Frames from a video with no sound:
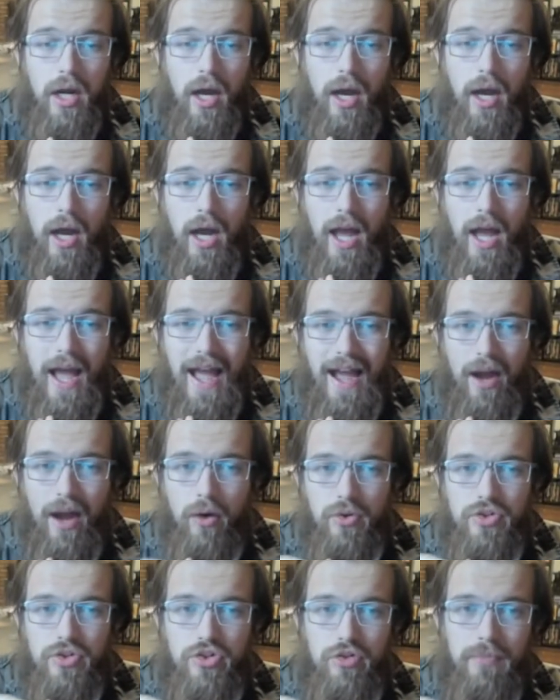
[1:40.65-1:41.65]

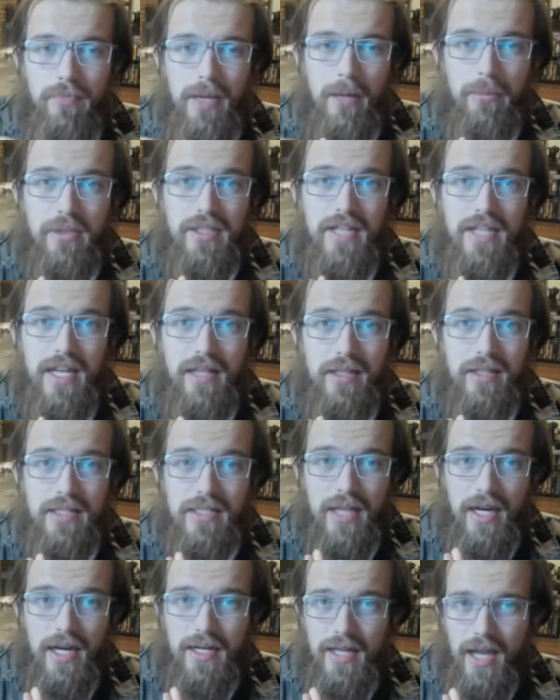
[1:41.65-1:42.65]
how to be able to take this
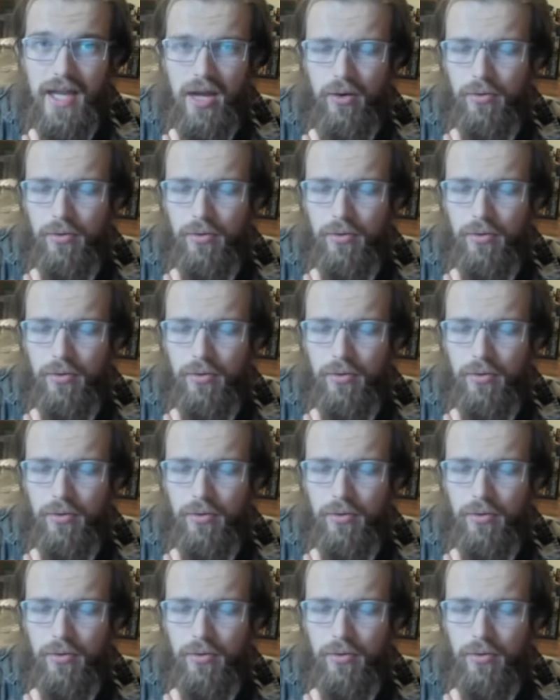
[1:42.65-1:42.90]
guy down.